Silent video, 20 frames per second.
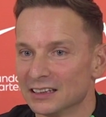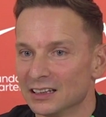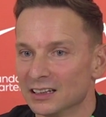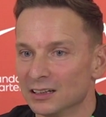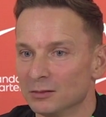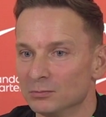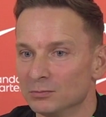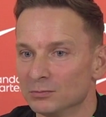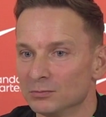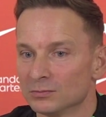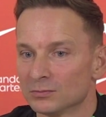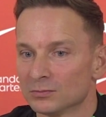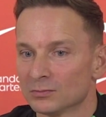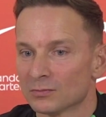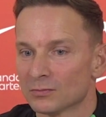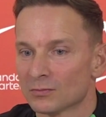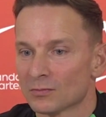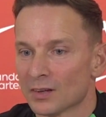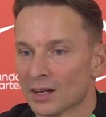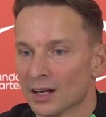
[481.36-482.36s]
um,
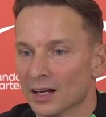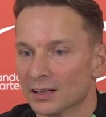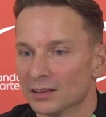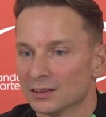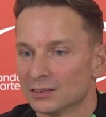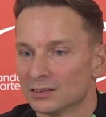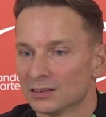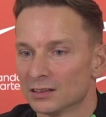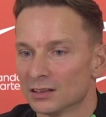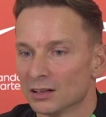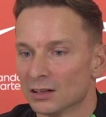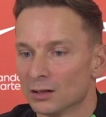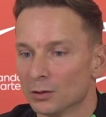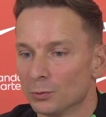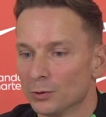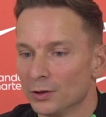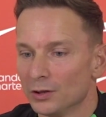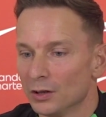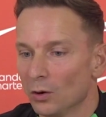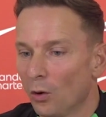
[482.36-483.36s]
and uh,
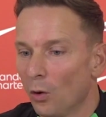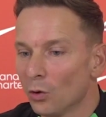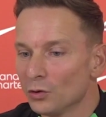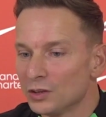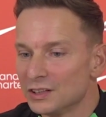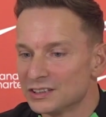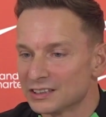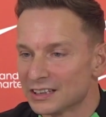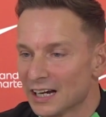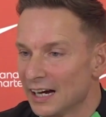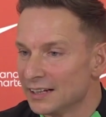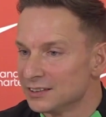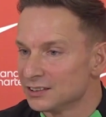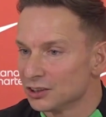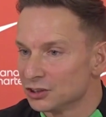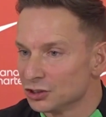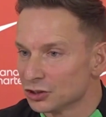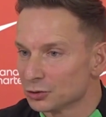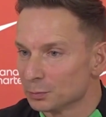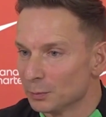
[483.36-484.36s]
we all these
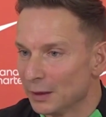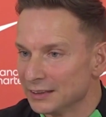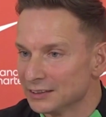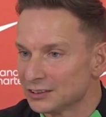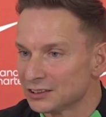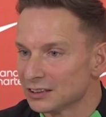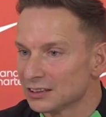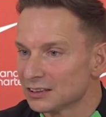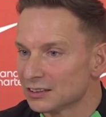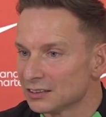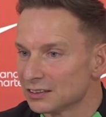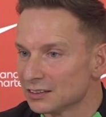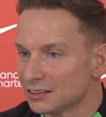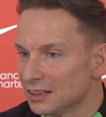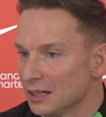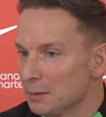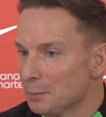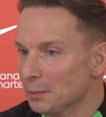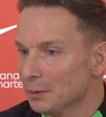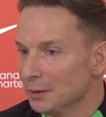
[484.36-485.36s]
guys I just mentioned,
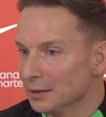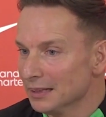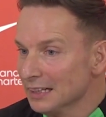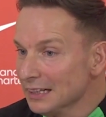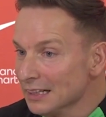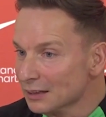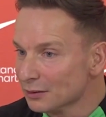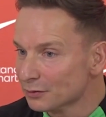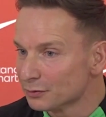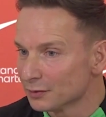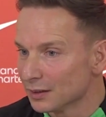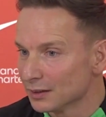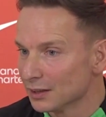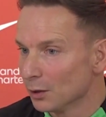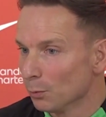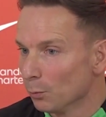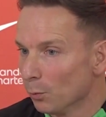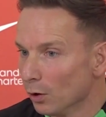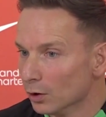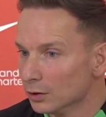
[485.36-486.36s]
they believe and
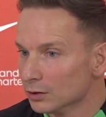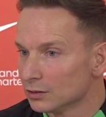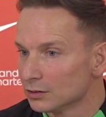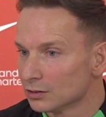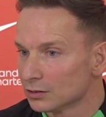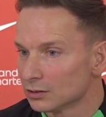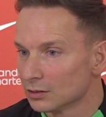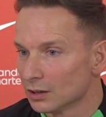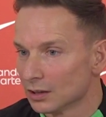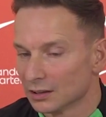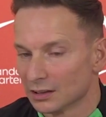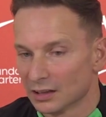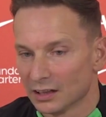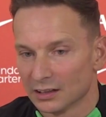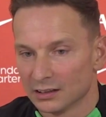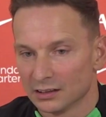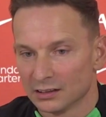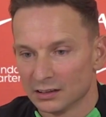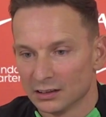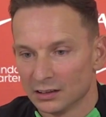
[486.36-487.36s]
they want. And
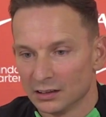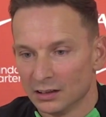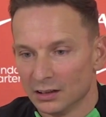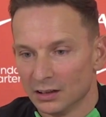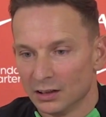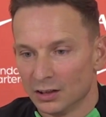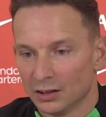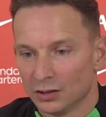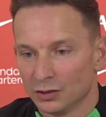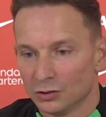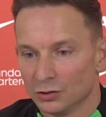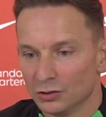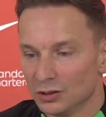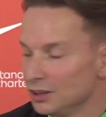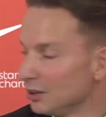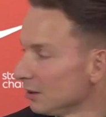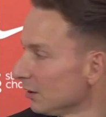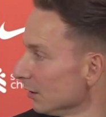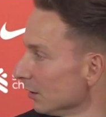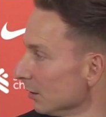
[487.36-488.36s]
then you
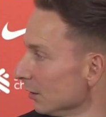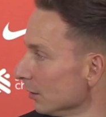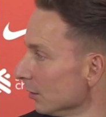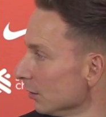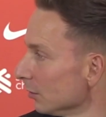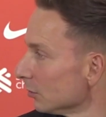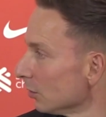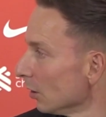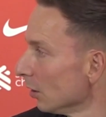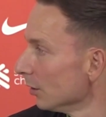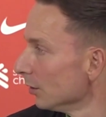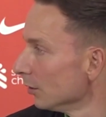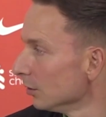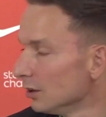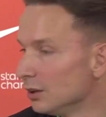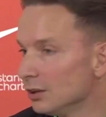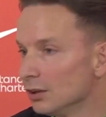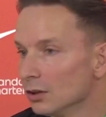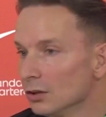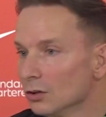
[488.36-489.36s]
need so you
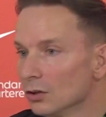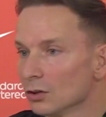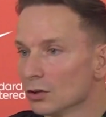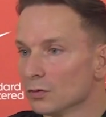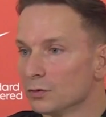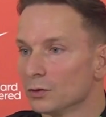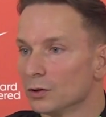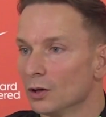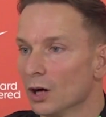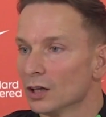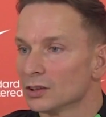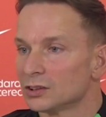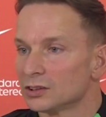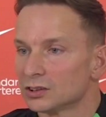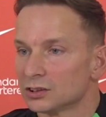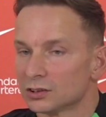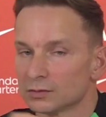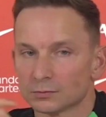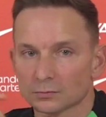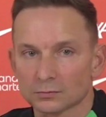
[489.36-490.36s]
need a lot of
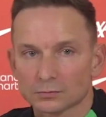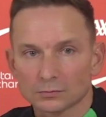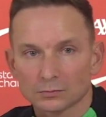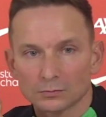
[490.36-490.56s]
guts